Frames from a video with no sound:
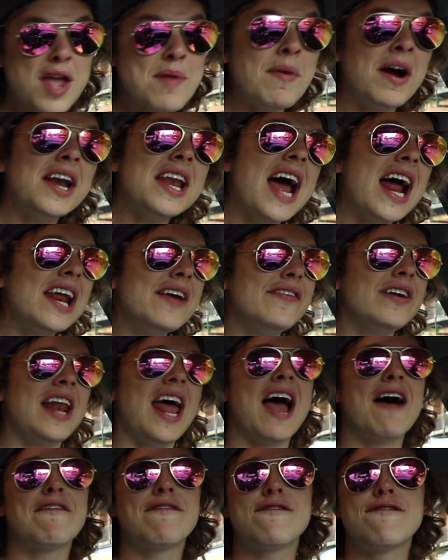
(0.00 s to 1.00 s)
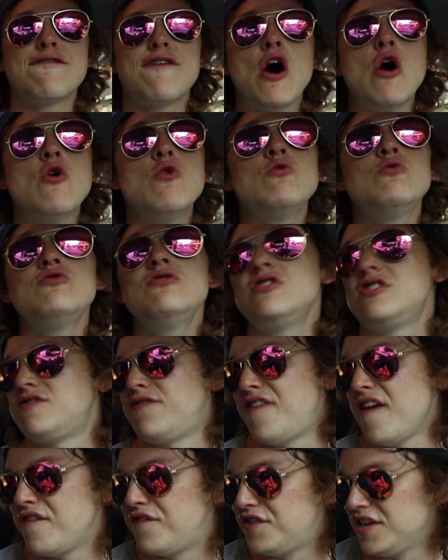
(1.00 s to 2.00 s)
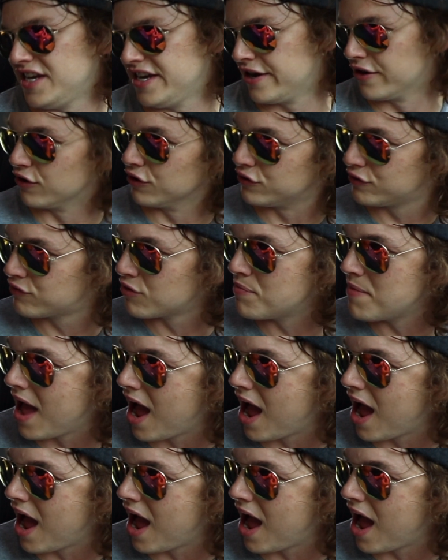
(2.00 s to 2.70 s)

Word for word: They might not even have phones 50 years from